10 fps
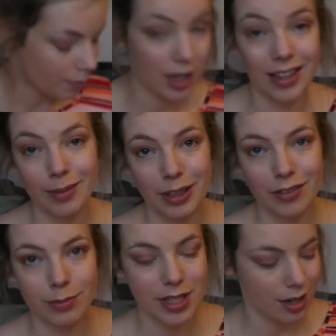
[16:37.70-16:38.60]
a little bit of a
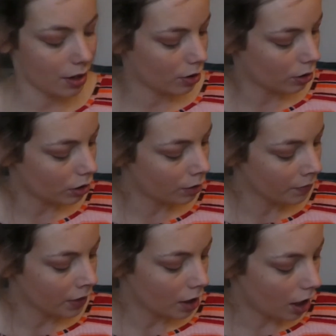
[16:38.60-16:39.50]
mascara whore.
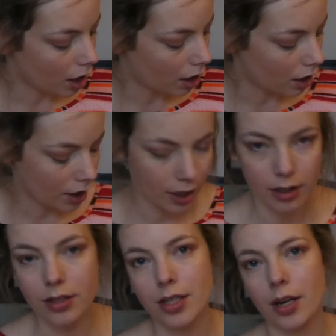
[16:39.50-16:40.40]
I
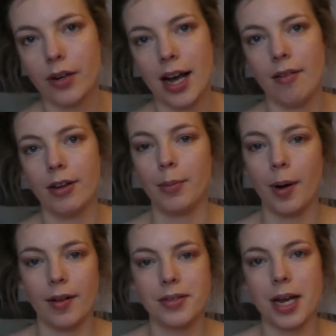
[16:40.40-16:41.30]
don't ever buy
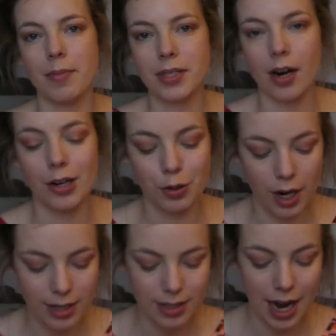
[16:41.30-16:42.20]
the same mascara
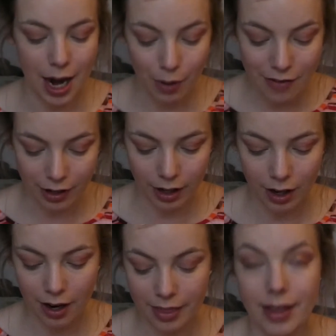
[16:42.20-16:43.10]
twice. However,
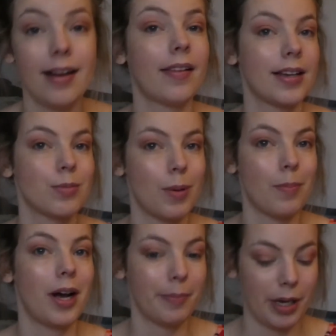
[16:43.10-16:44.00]
I think this one
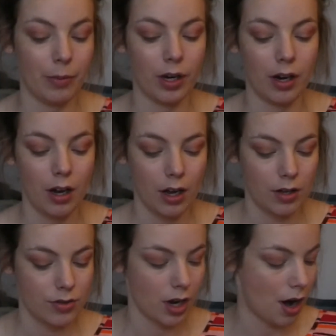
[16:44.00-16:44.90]
might be one.
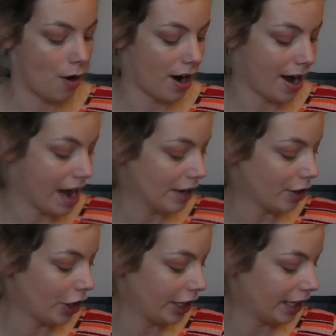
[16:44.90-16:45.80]
So I
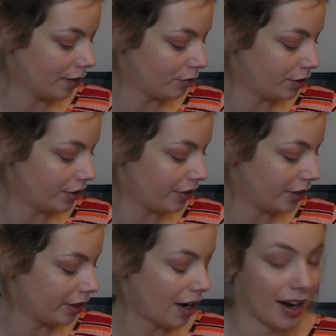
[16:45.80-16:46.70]
currently have I
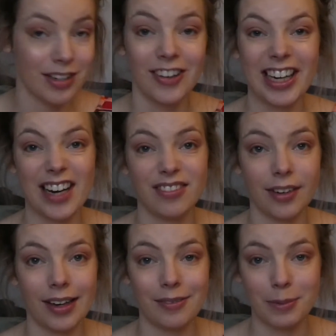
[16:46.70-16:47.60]
currently have
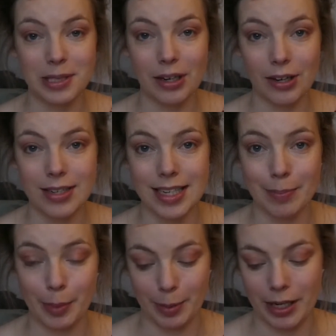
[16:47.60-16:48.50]
5 mascaras in
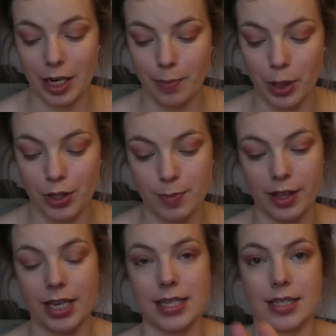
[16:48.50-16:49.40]
my makeup box, but
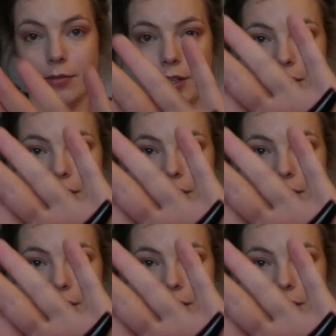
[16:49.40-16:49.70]
this is the one that I